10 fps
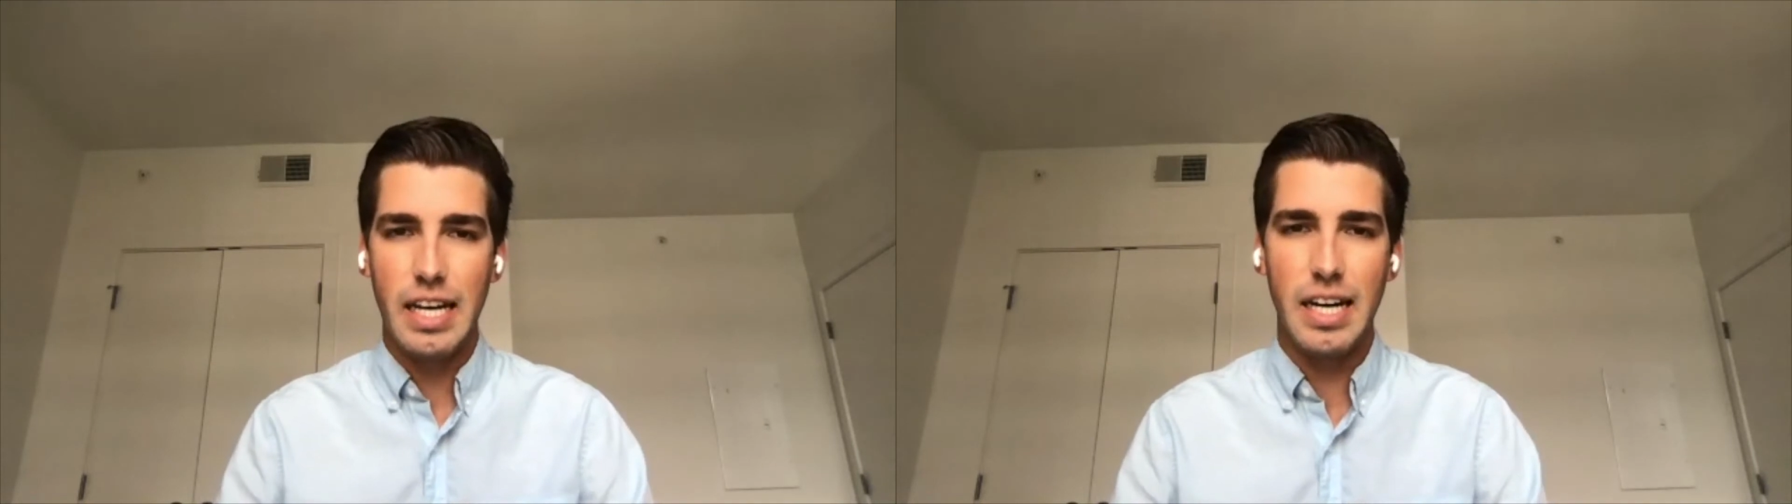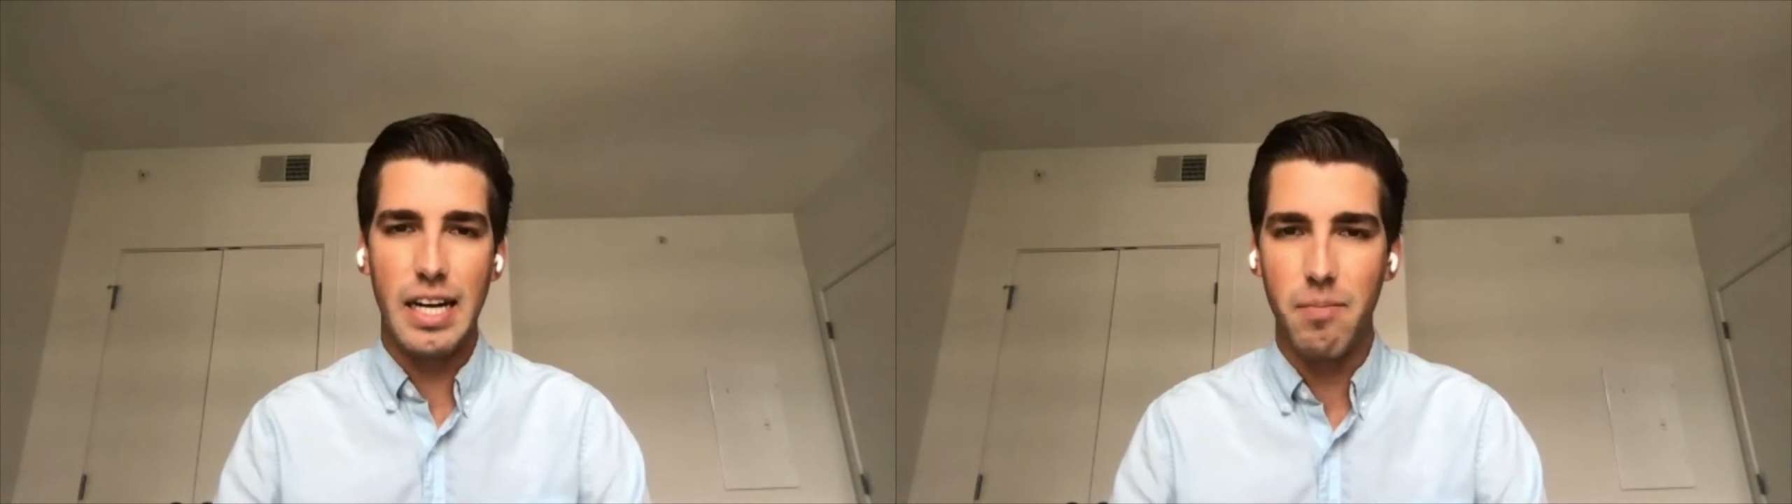
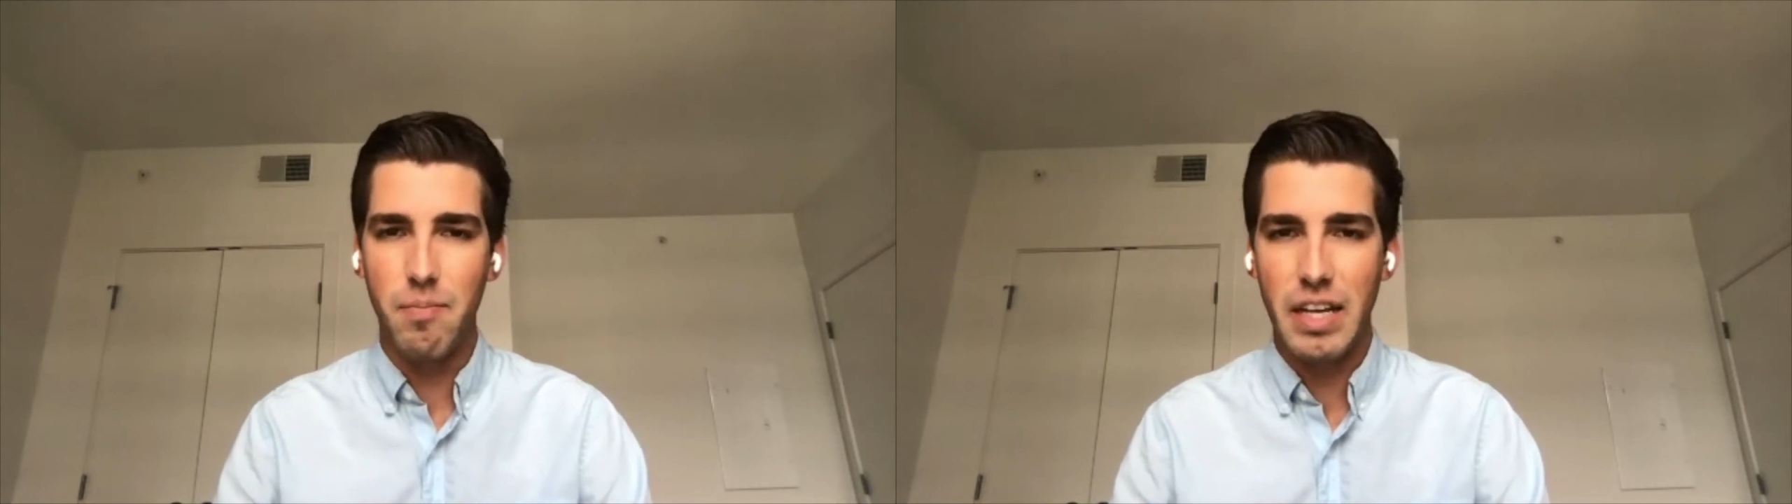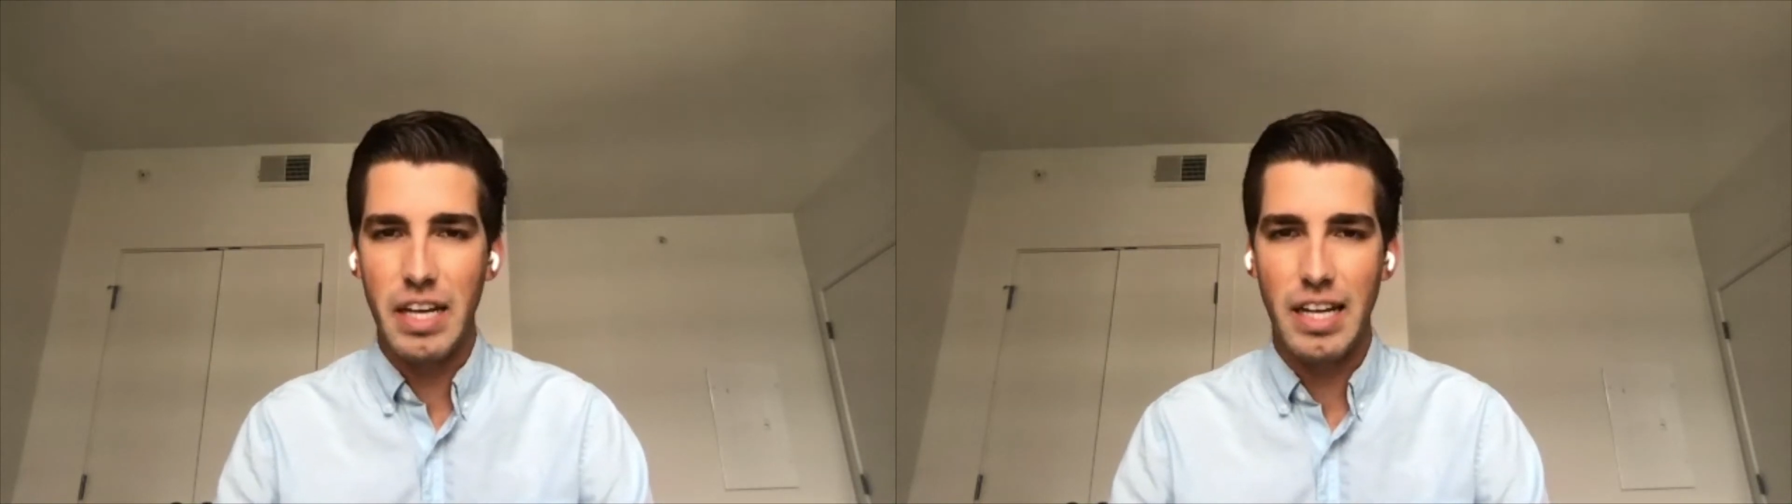
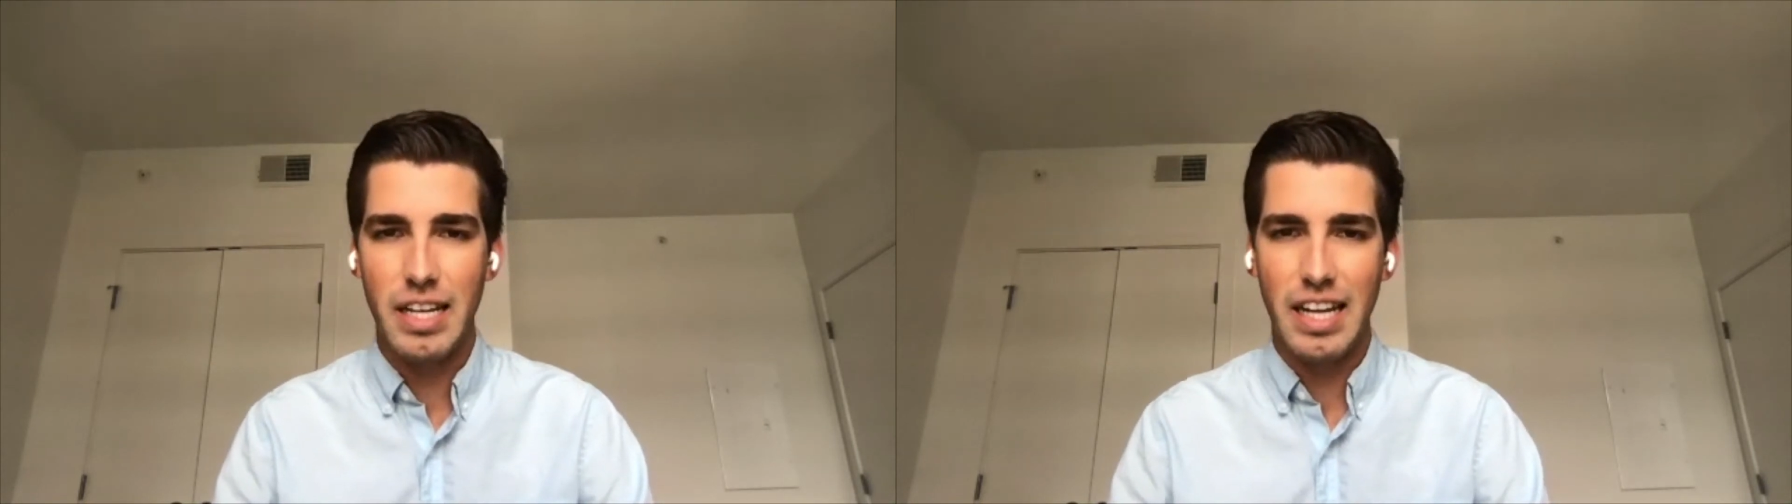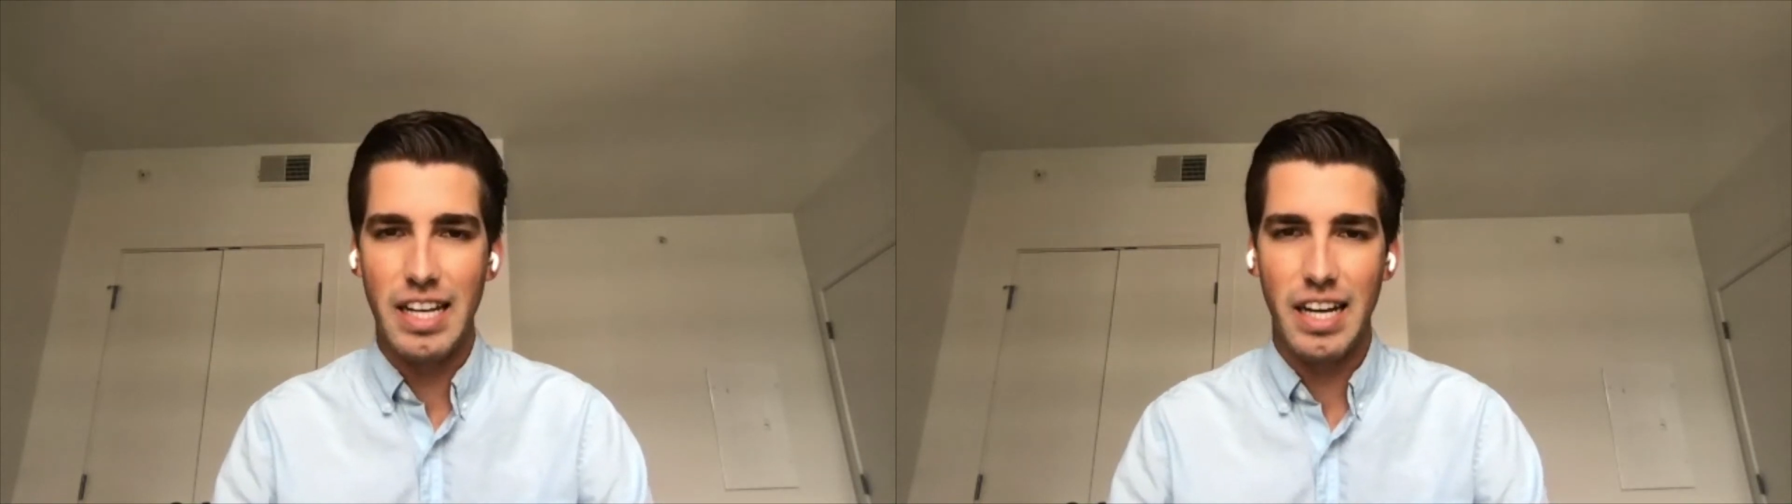
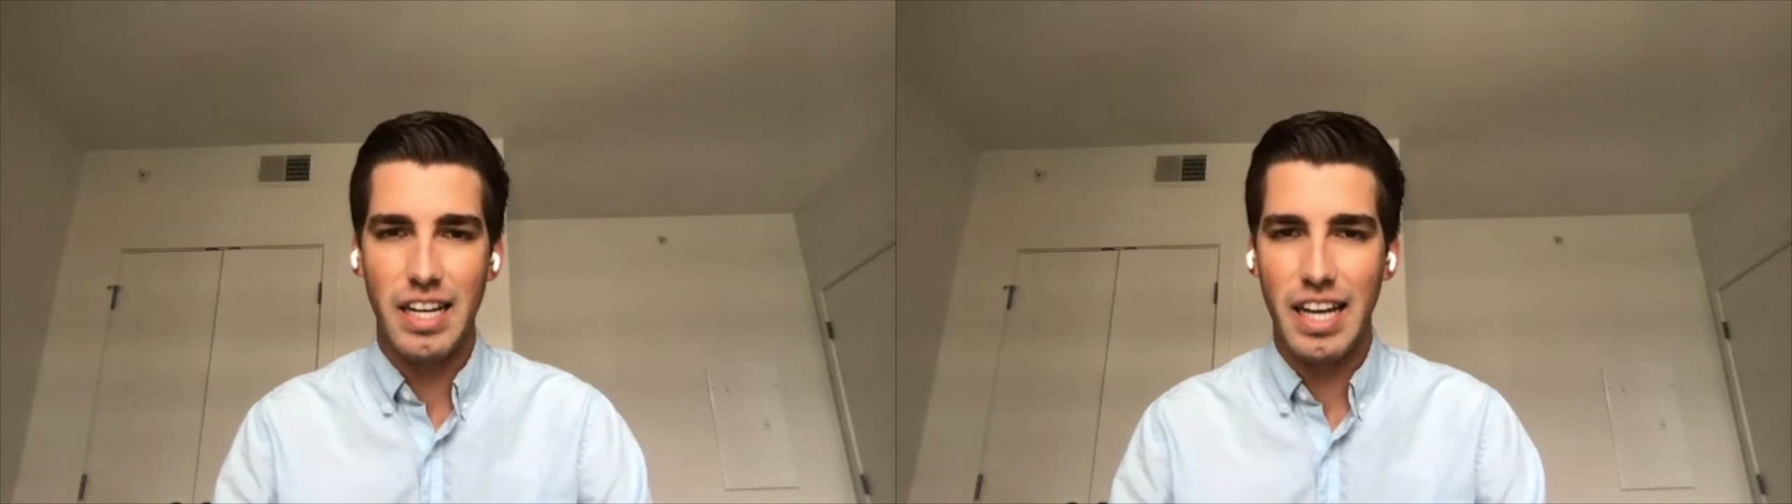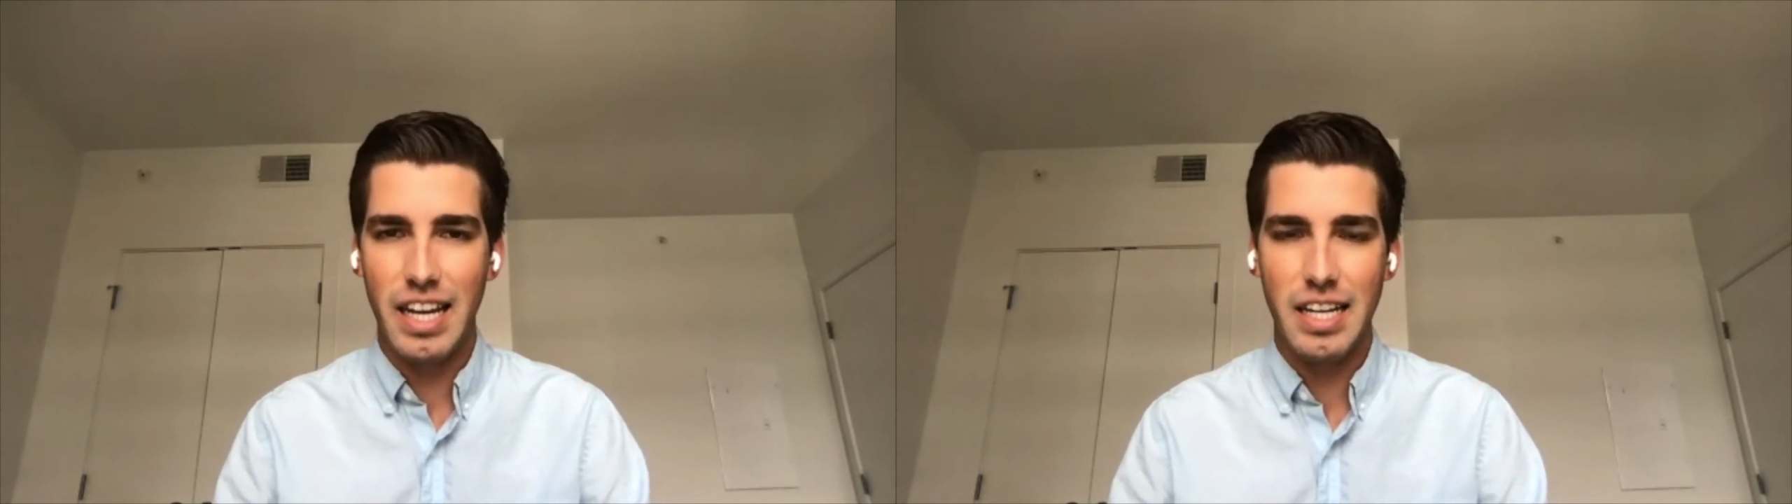and
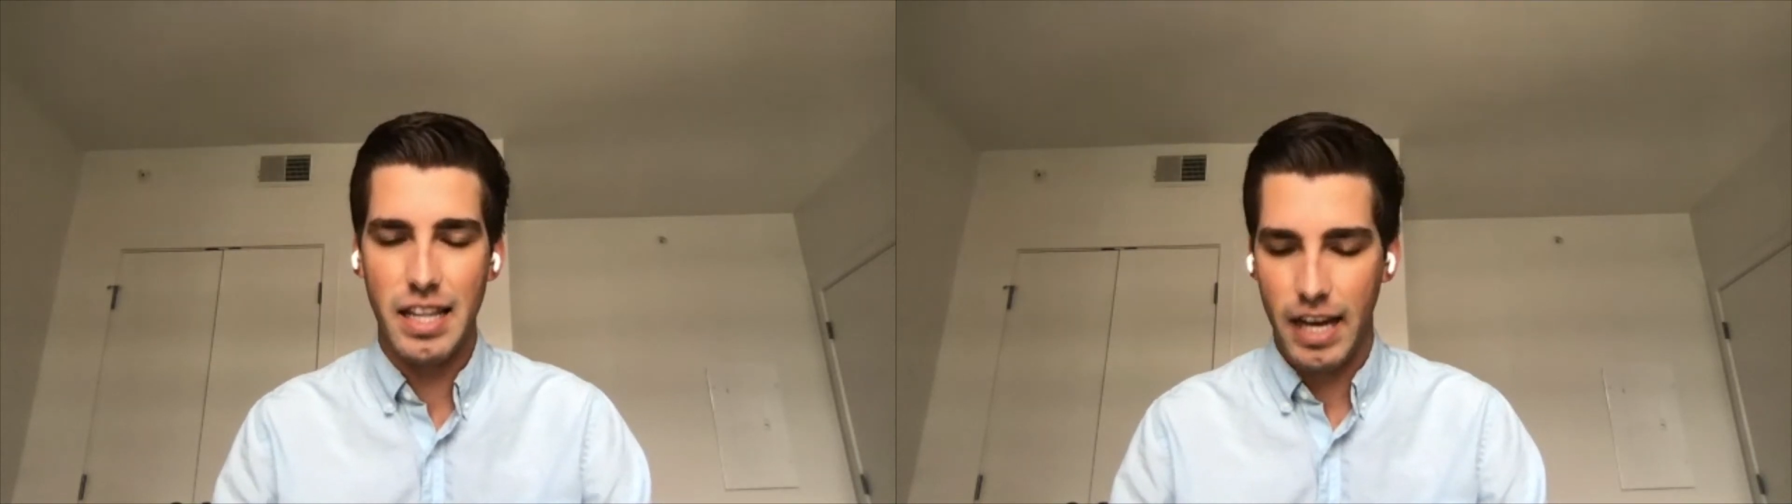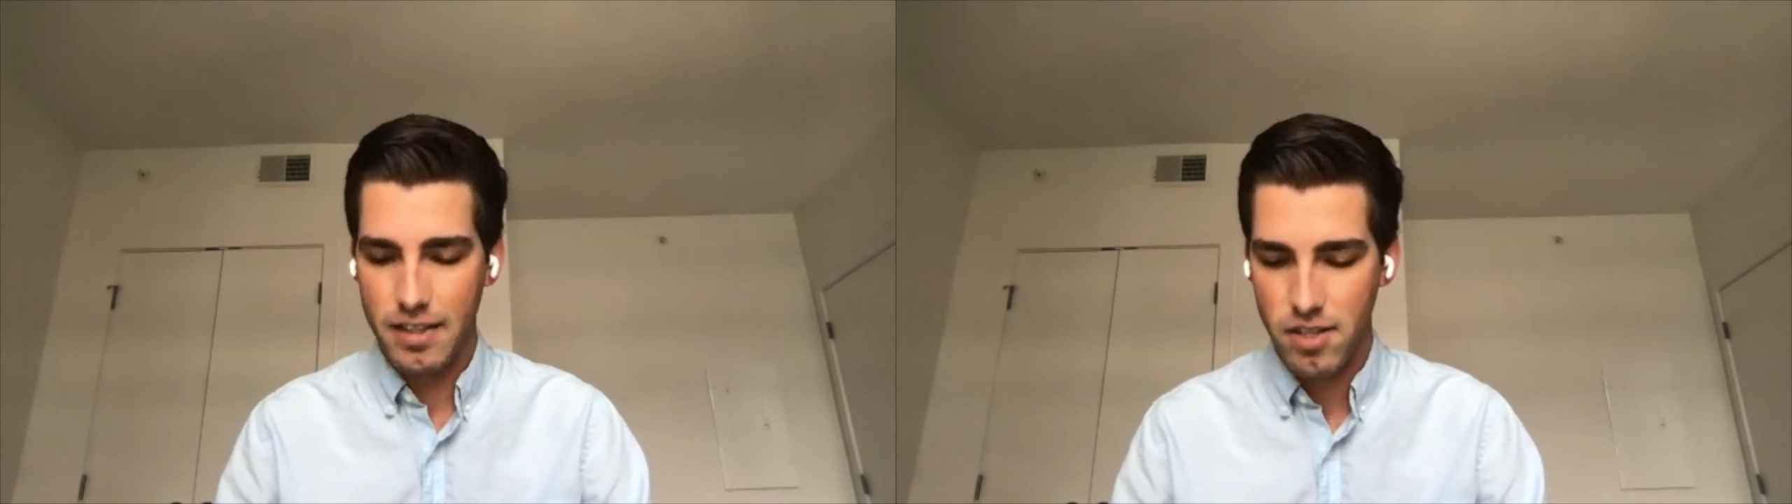kind of get into that.